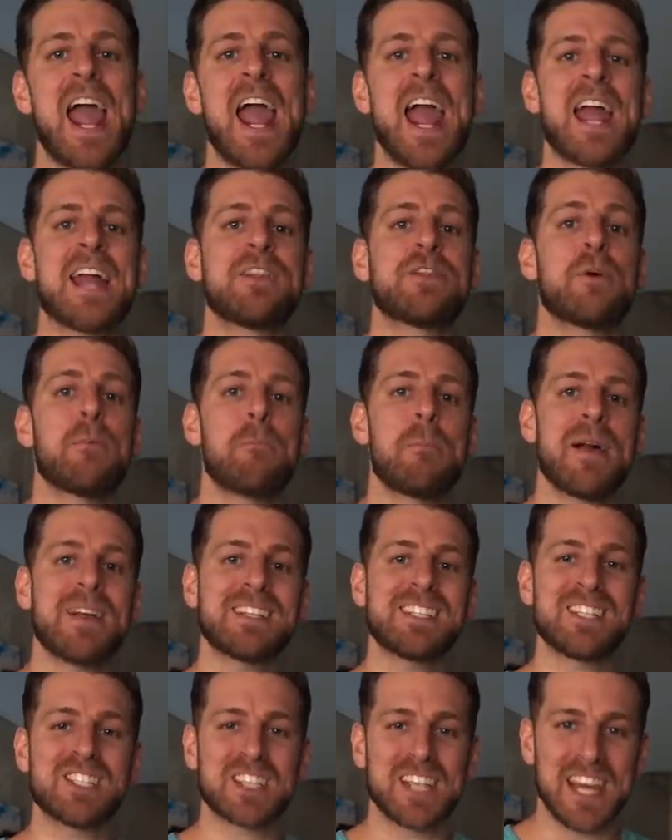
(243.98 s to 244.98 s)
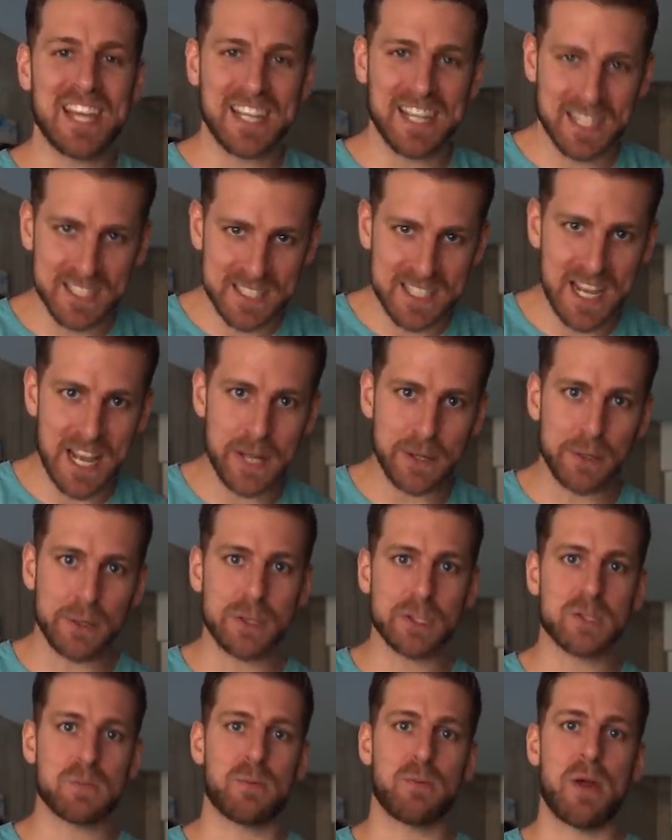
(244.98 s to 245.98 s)
and the message can continue
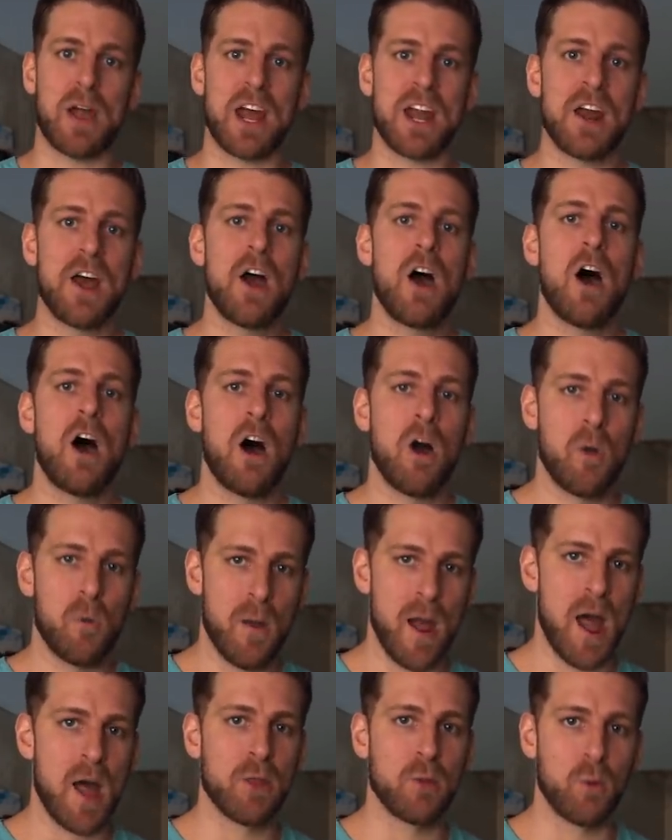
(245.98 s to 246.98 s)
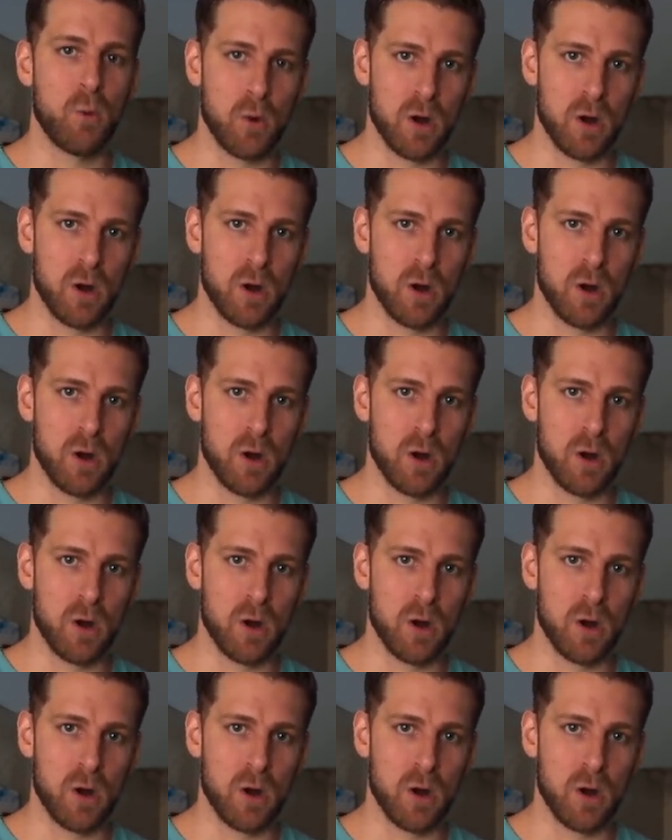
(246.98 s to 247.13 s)
to spread around the